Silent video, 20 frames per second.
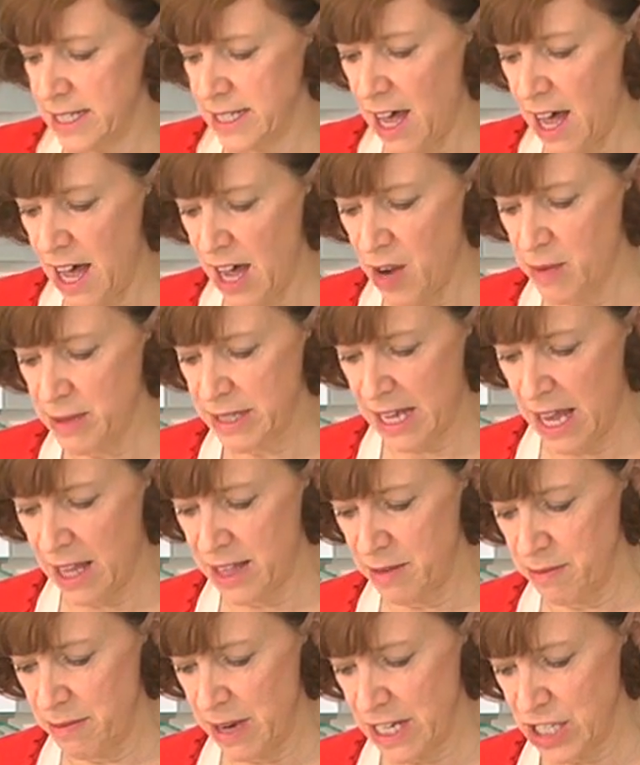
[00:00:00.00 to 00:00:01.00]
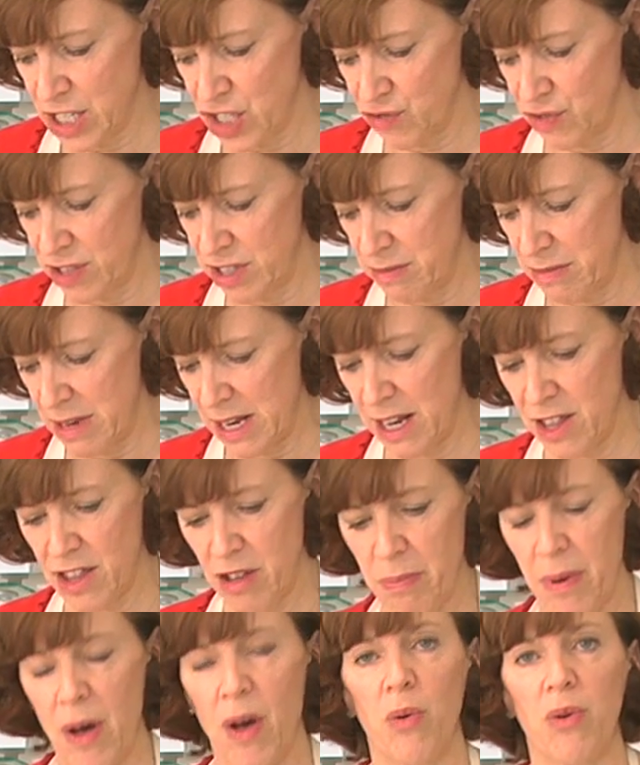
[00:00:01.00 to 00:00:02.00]
is I always get the mixture in the middle of
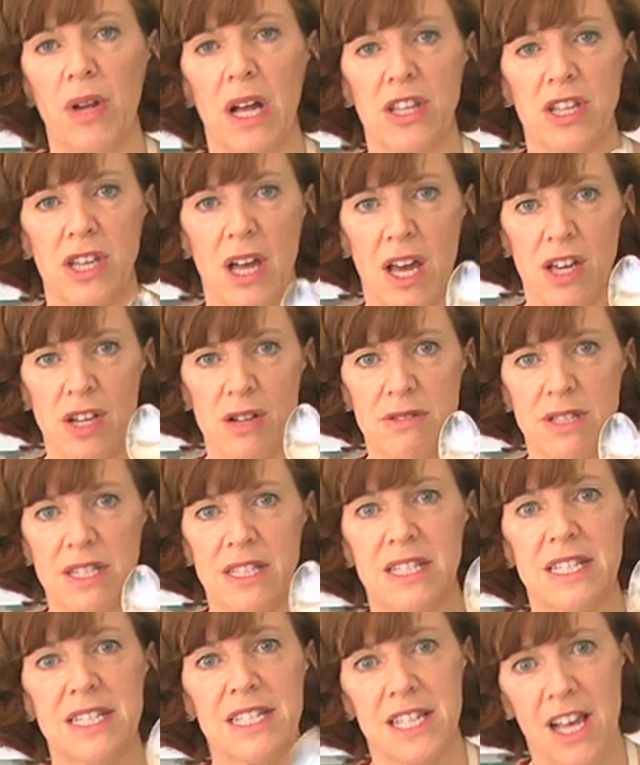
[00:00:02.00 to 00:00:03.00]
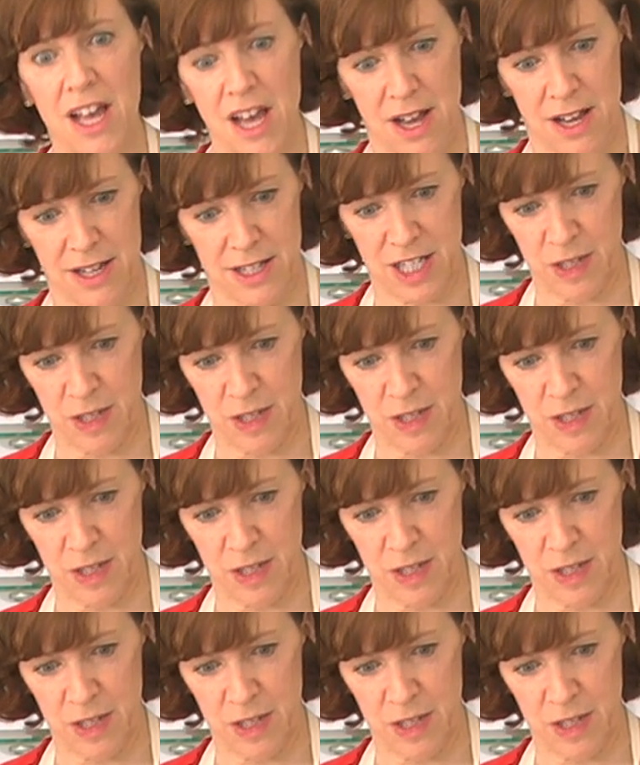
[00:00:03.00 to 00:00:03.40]
the bowl, and I use a dessert